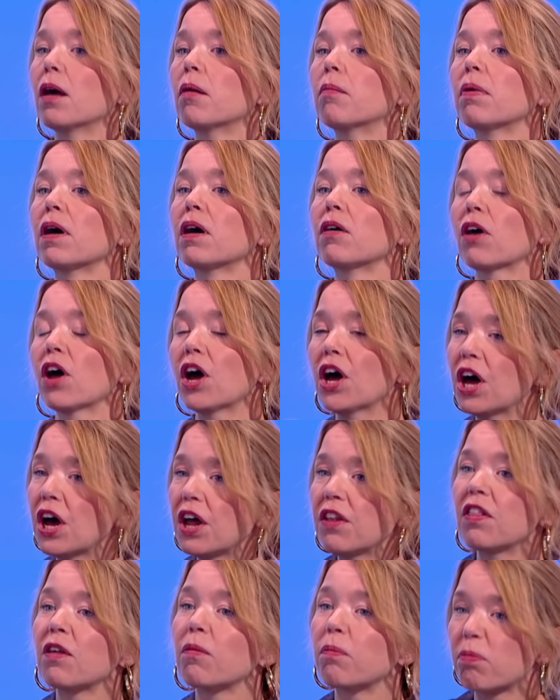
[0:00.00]
but
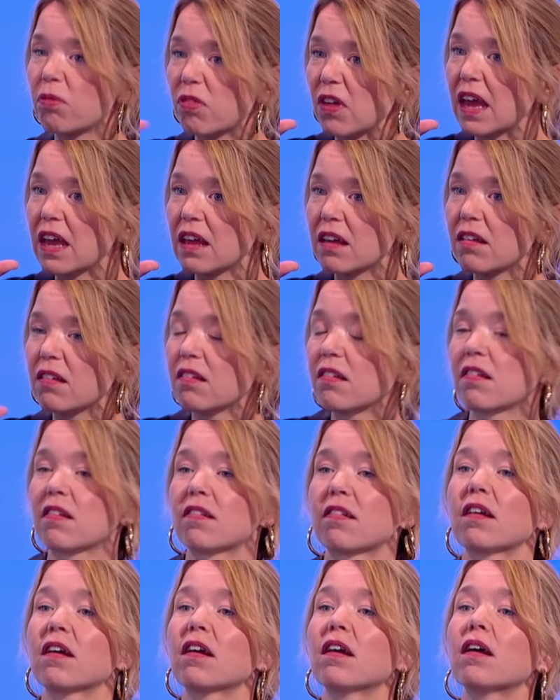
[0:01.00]
earn the
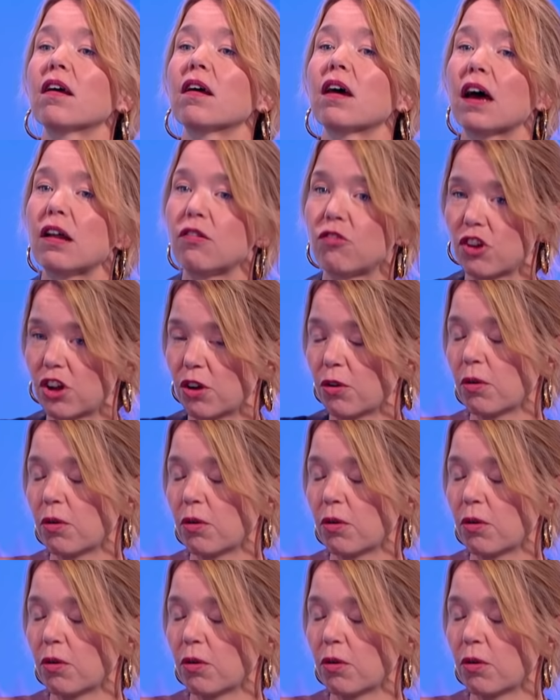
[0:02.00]
things. And do